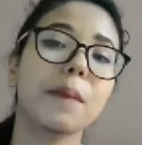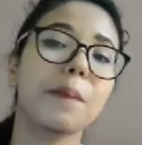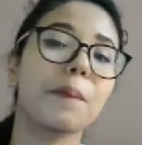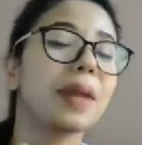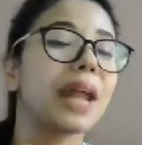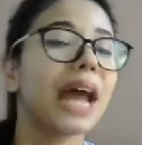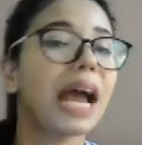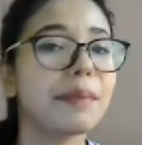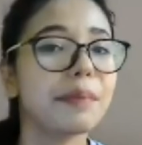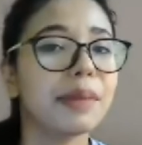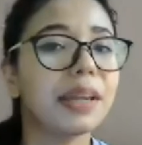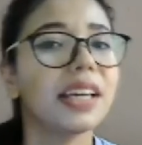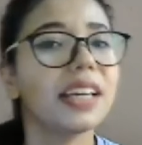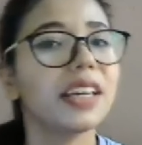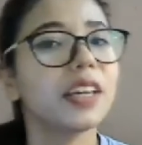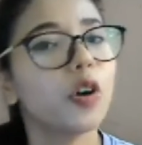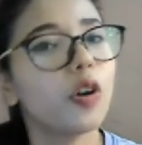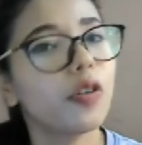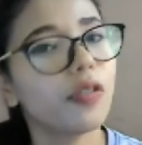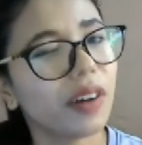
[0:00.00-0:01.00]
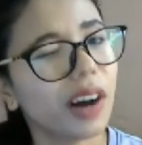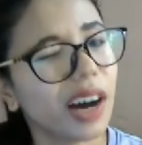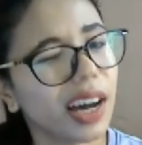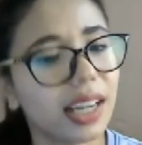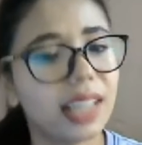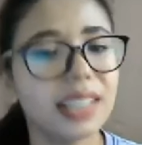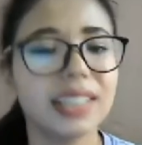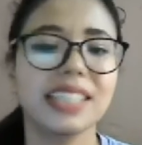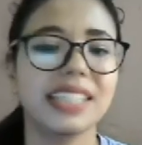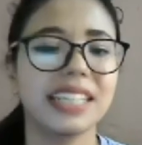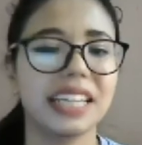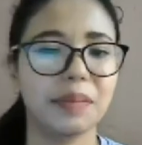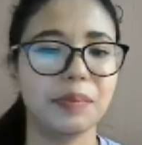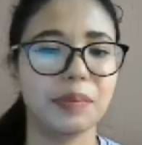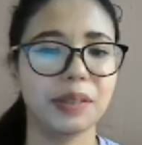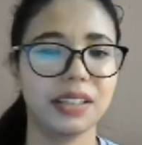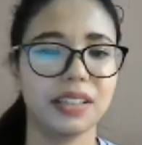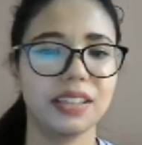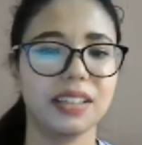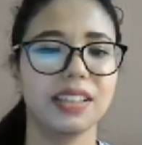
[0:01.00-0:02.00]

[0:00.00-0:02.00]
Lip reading: primary key of another table.